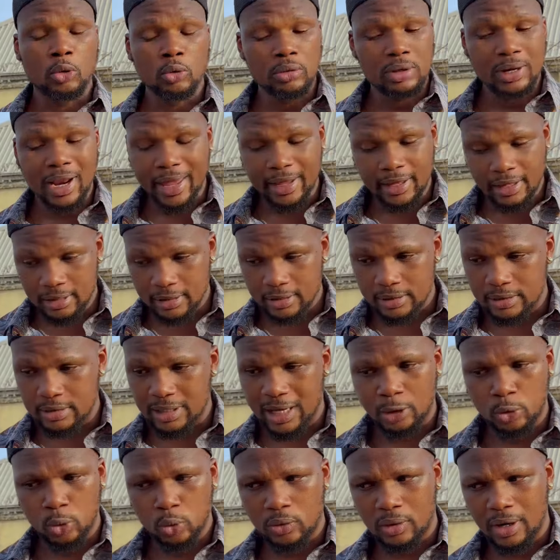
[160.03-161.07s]

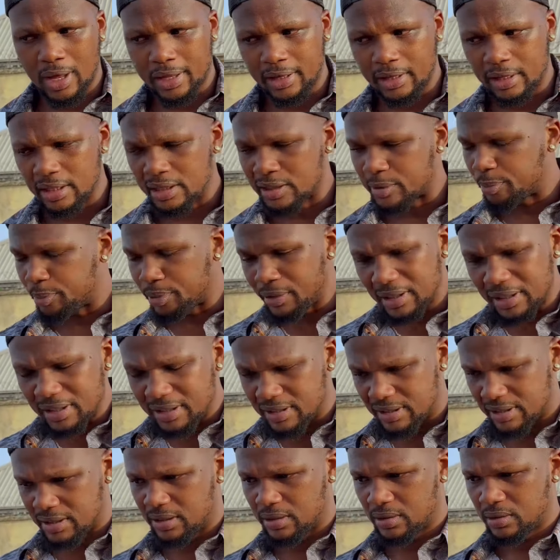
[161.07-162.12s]
don't like it.
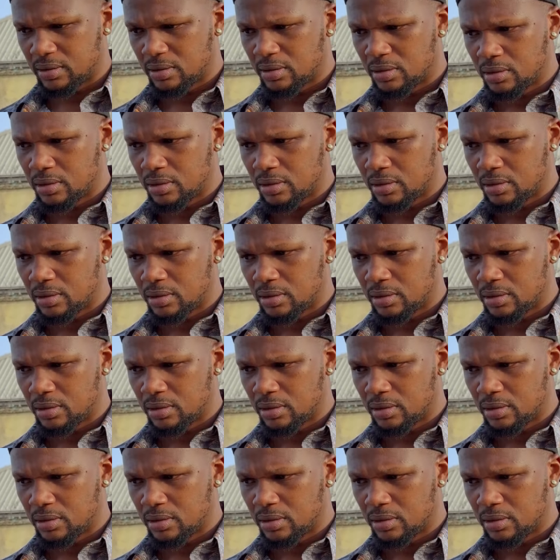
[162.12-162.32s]
Please,